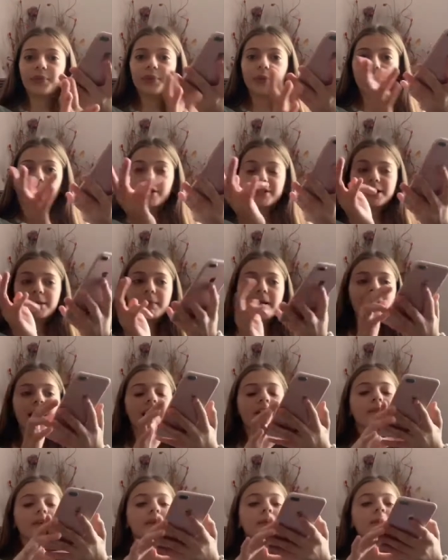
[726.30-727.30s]
what's on my
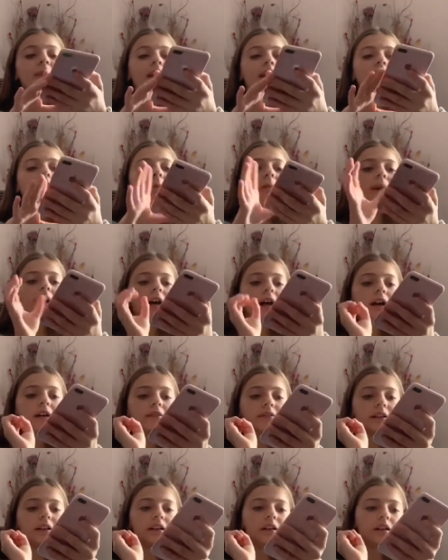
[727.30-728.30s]
iPhone. We
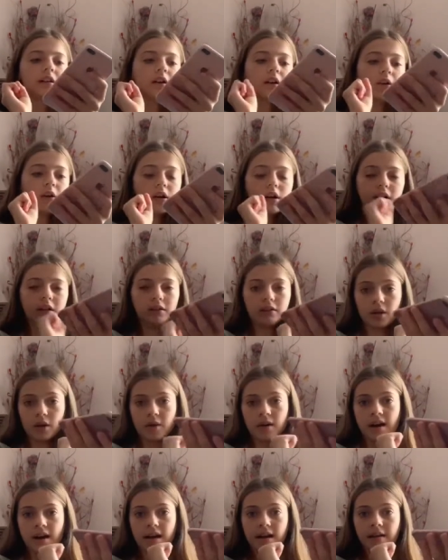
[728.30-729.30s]
have
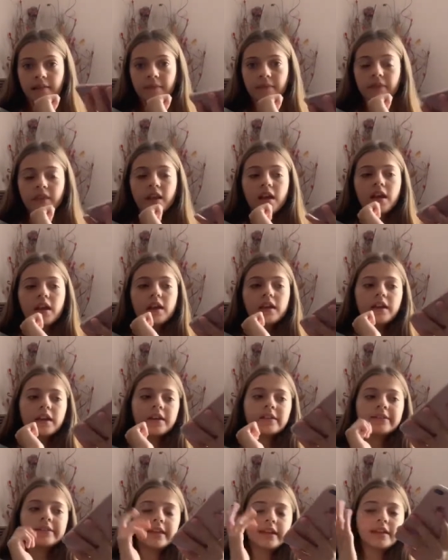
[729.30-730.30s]
Aloha.
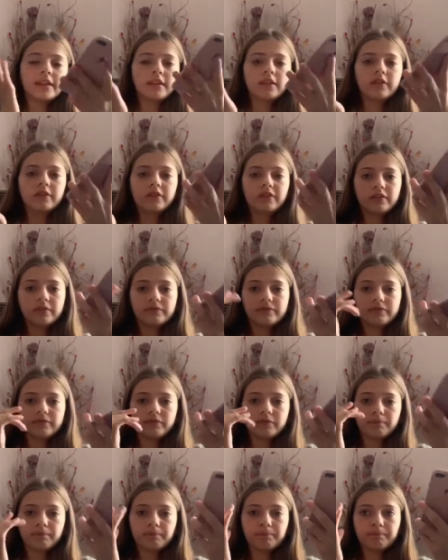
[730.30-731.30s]
It's like,
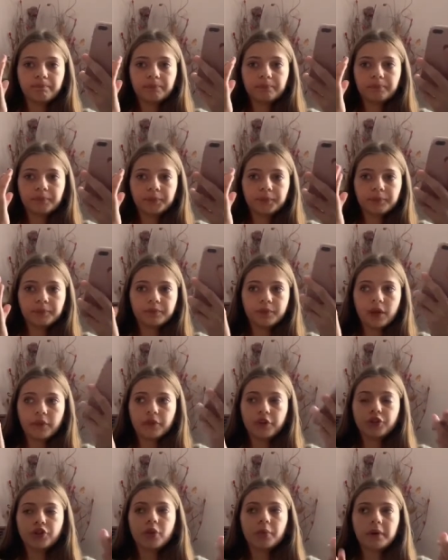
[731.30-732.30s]
if
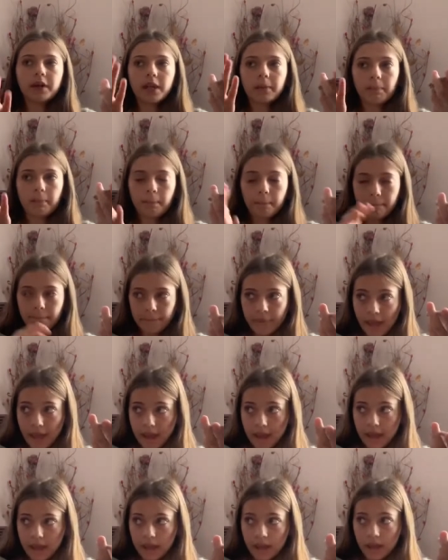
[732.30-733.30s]
you don't want to
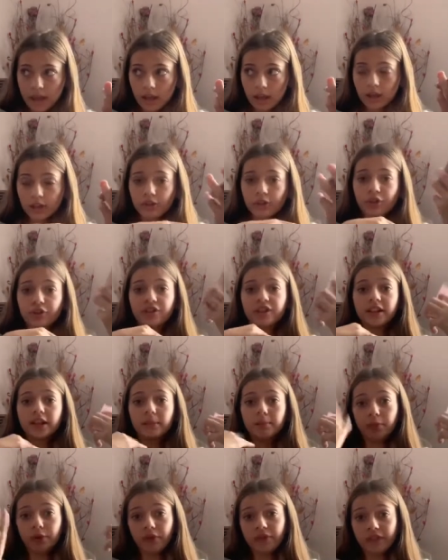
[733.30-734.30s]
pay to see the
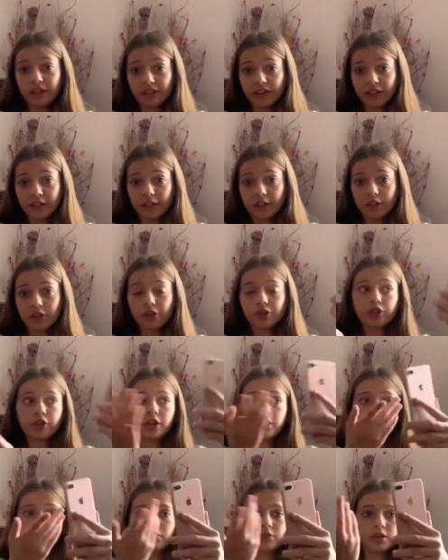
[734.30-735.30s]
movie in theaters, you
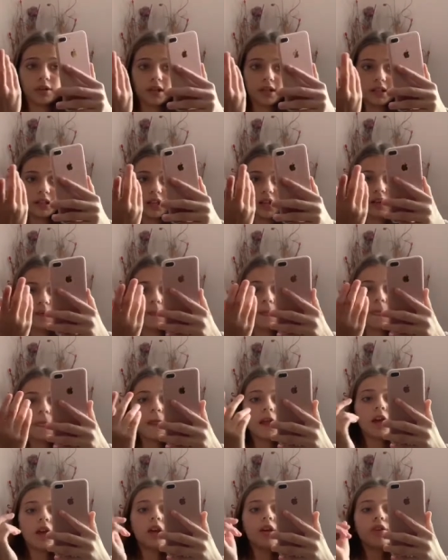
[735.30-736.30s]
can go on there.
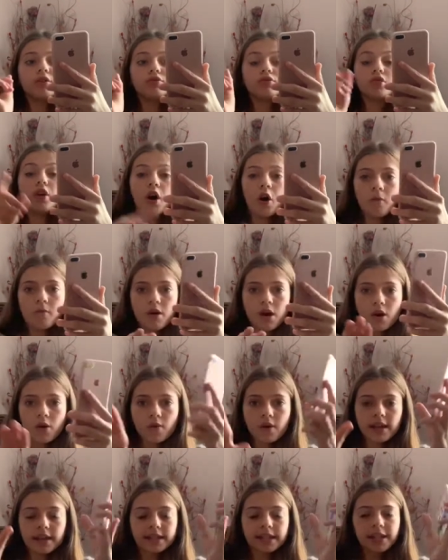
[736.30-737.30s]

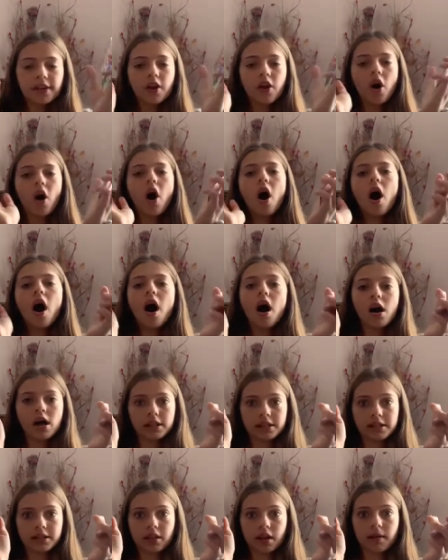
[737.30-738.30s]
Nomo is an
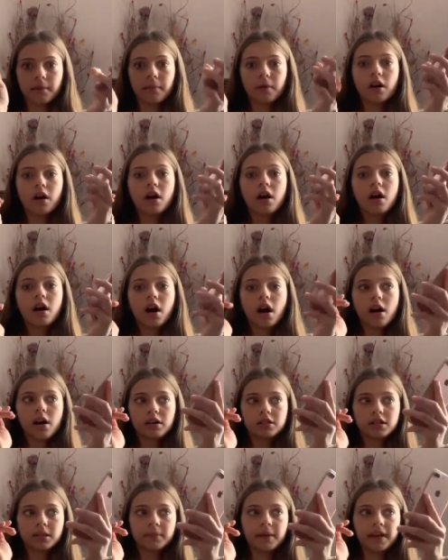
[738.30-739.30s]
awesome, awesome